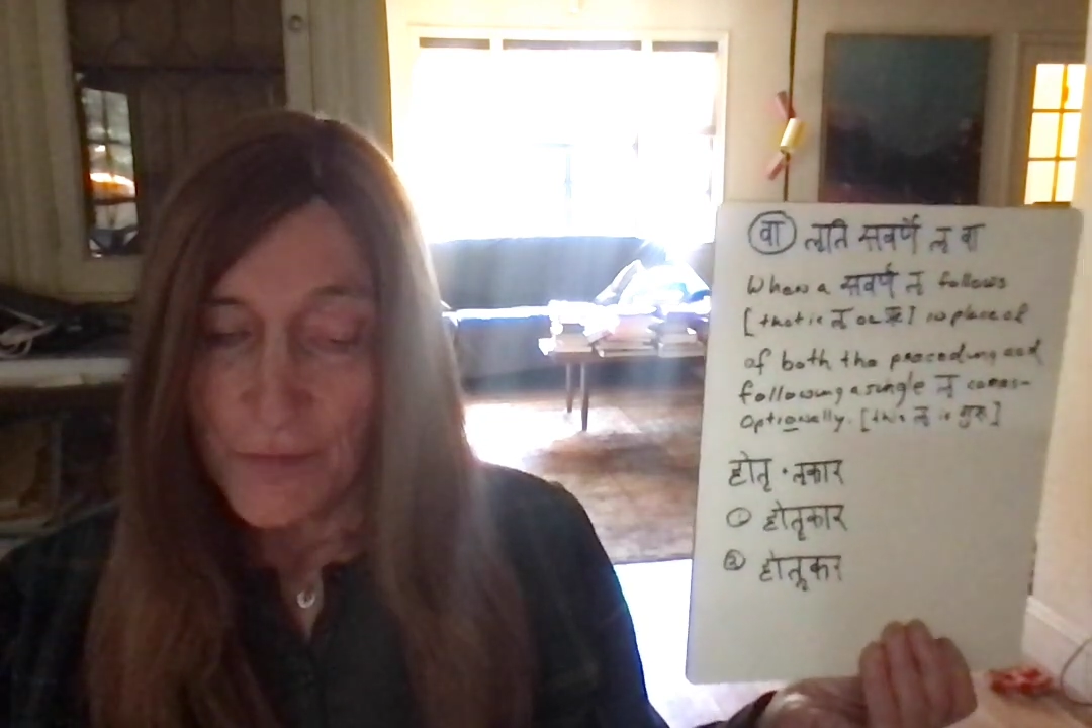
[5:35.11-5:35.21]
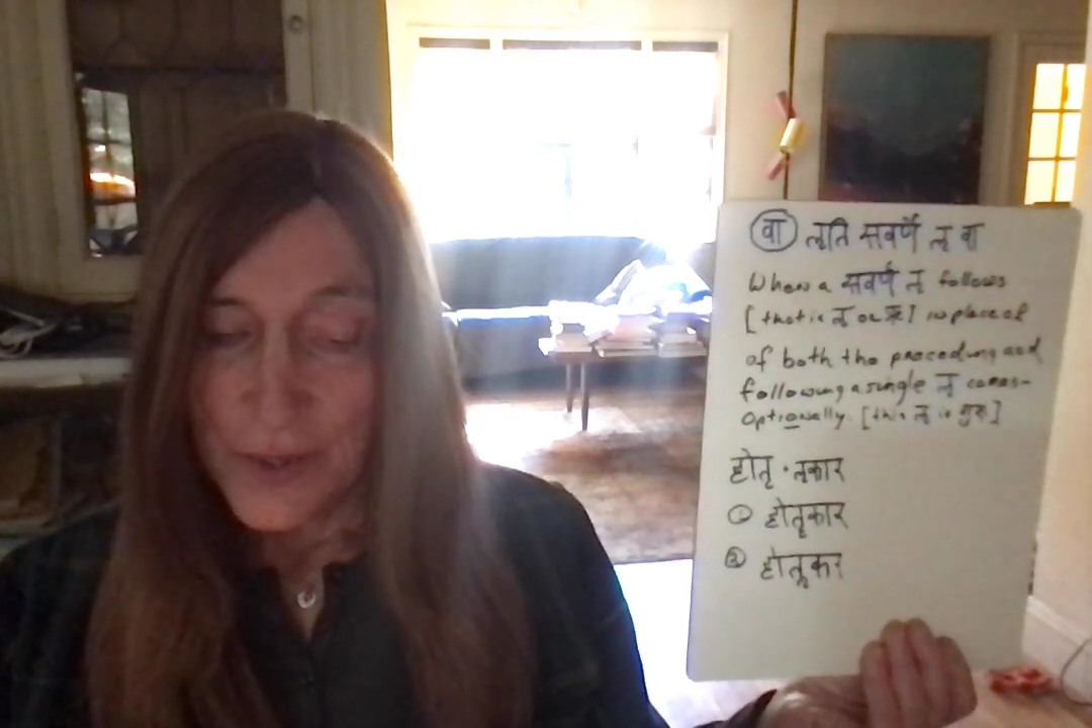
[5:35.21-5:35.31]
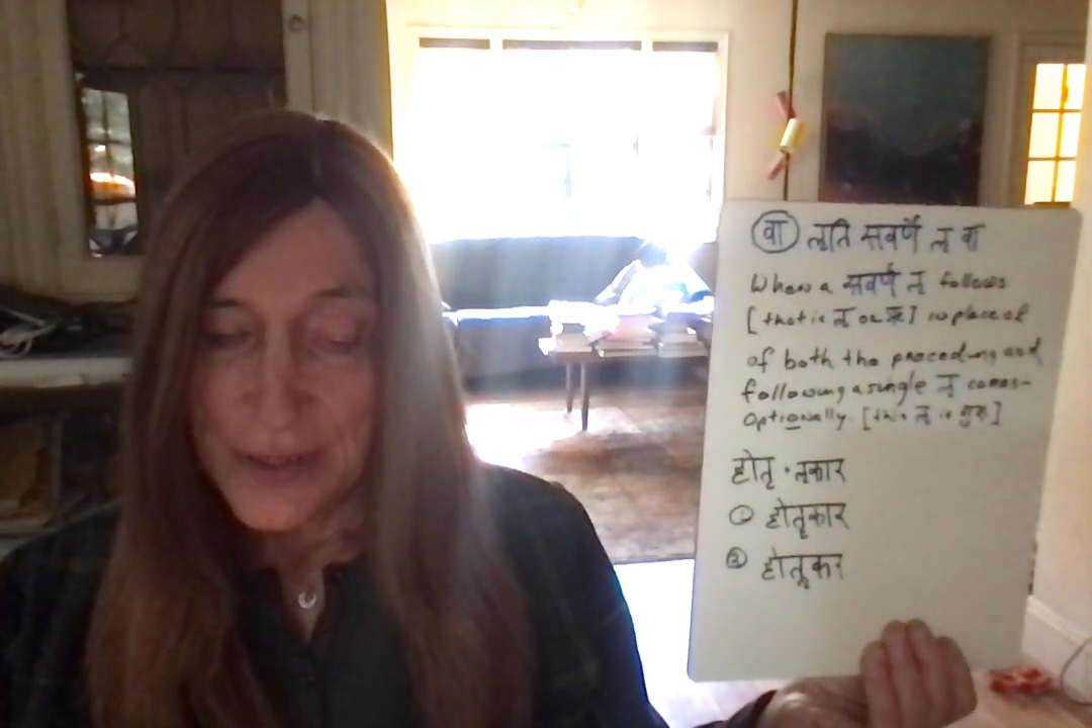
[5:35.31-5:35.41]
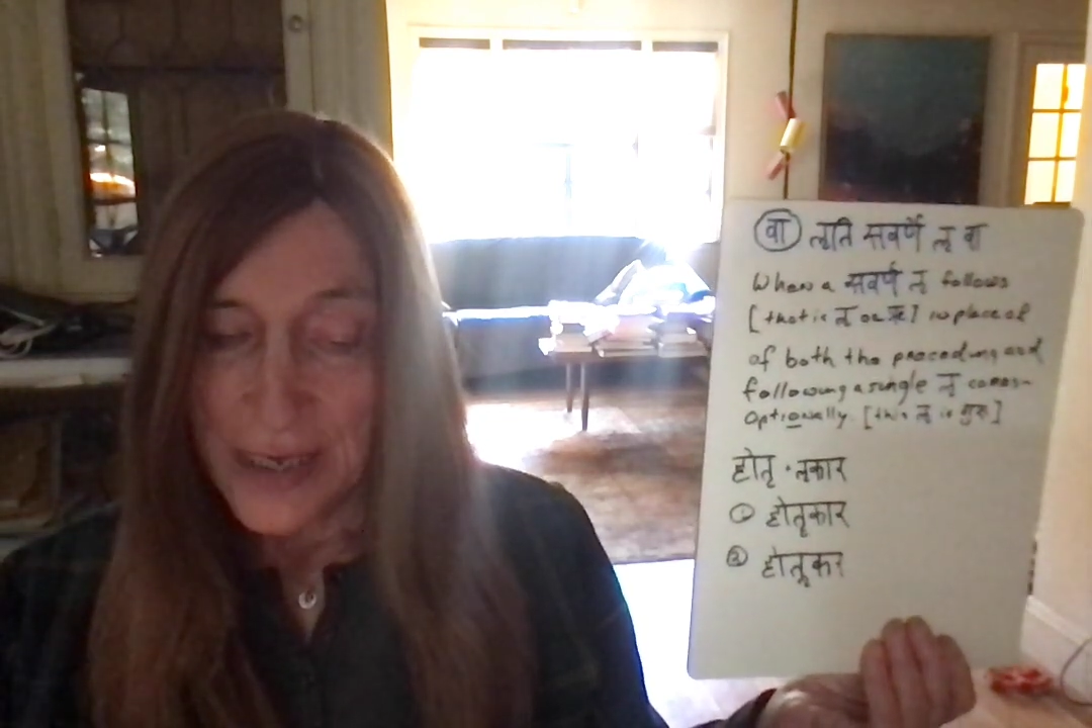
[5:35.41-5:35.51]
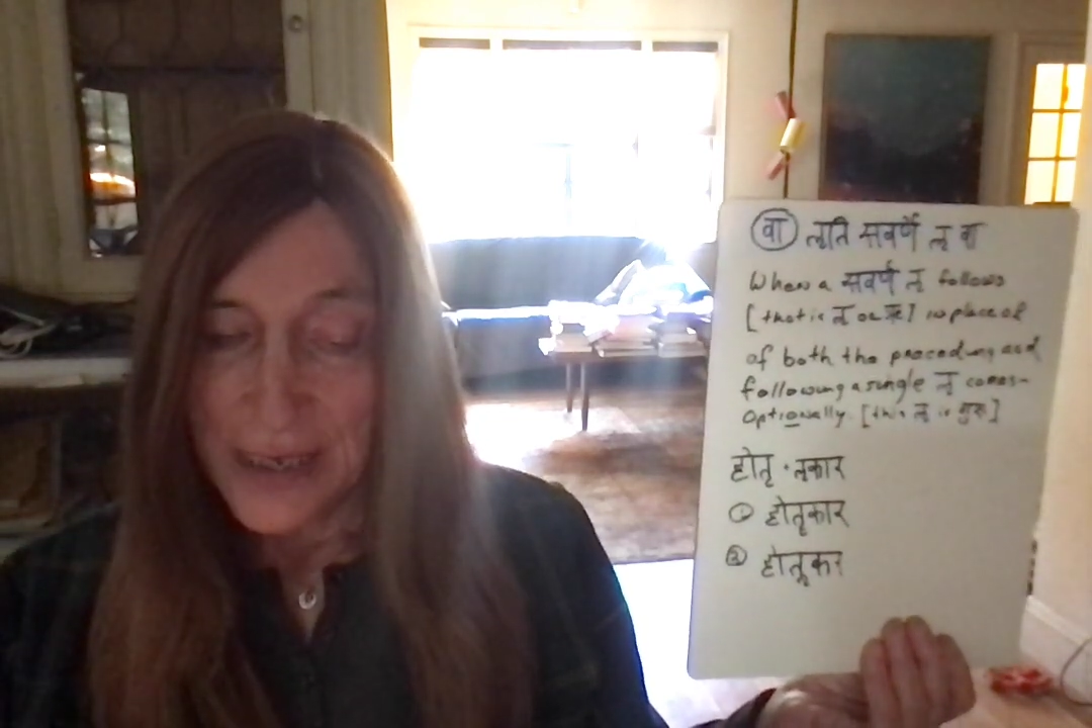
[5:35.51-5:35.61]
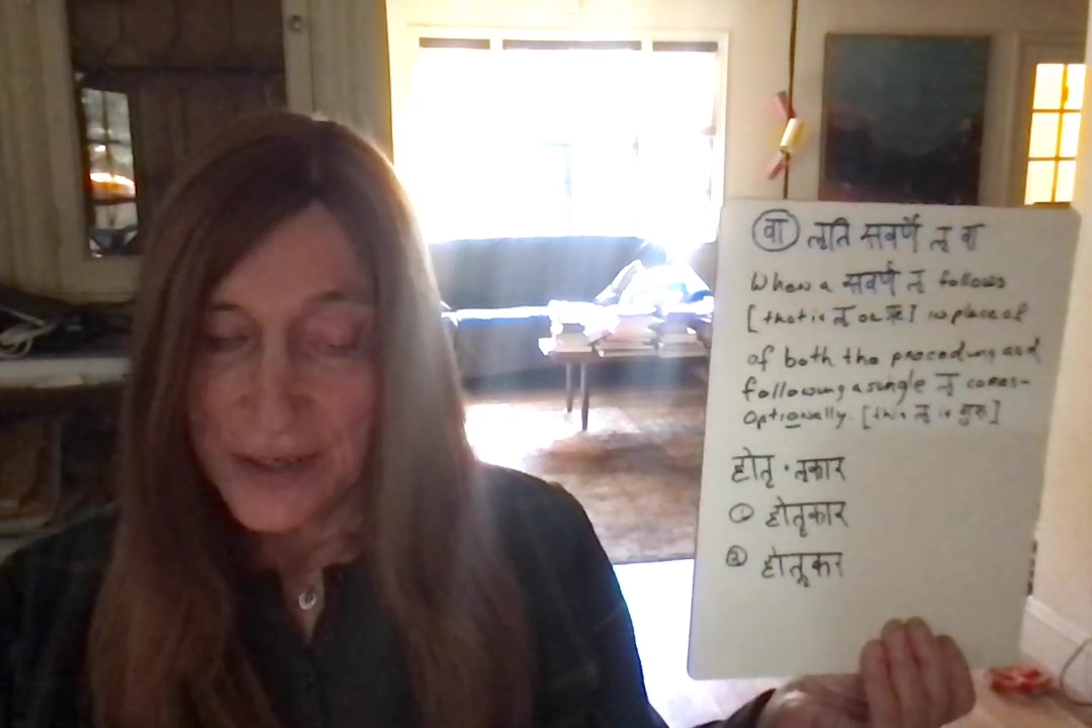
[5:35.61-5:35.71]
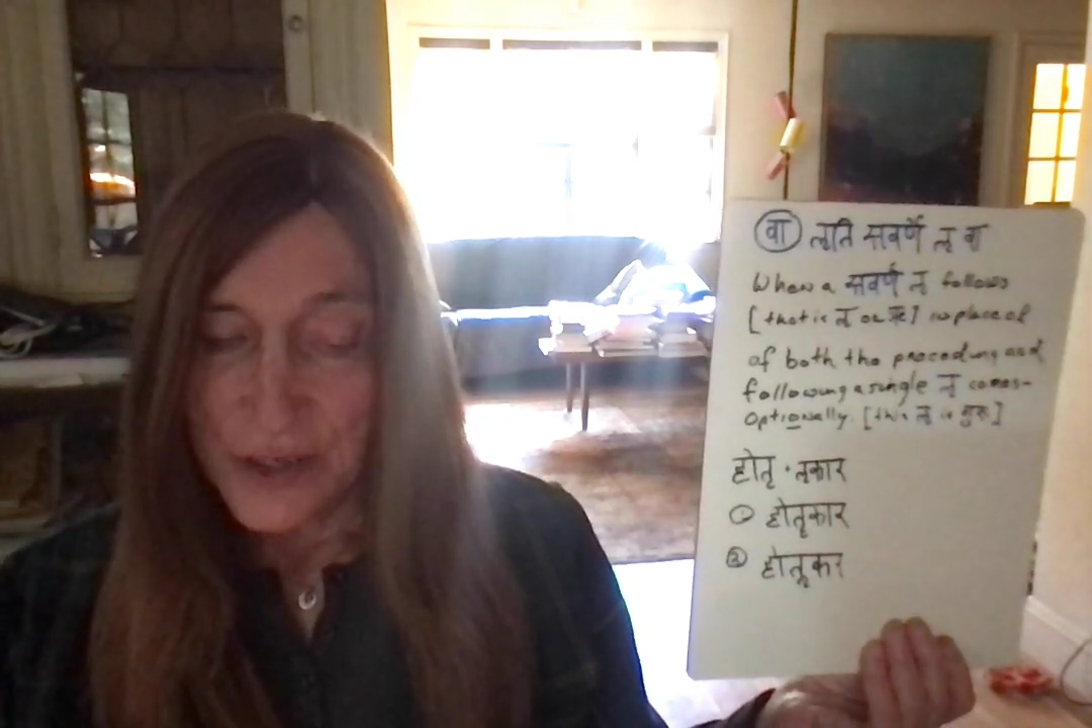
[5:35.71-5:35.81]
we take